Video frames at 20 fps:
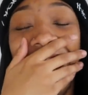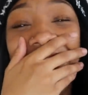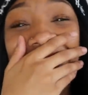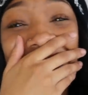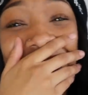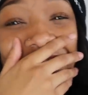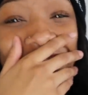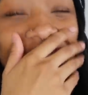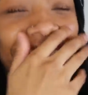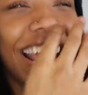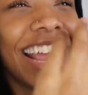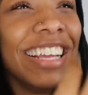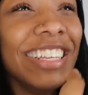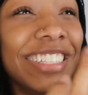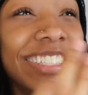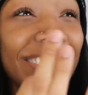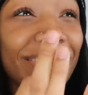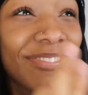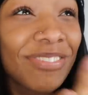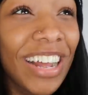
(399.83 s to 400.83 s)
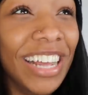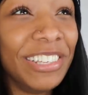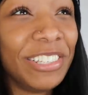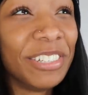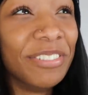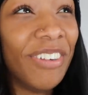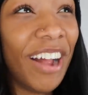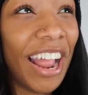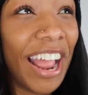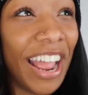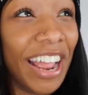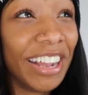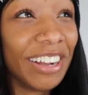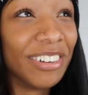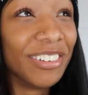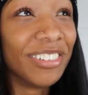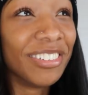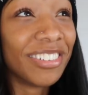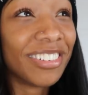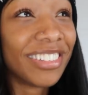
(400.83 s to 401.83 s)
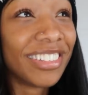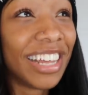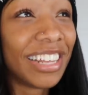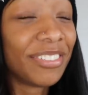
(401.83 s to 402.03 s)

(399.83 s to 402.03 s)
I used to measure my ankles.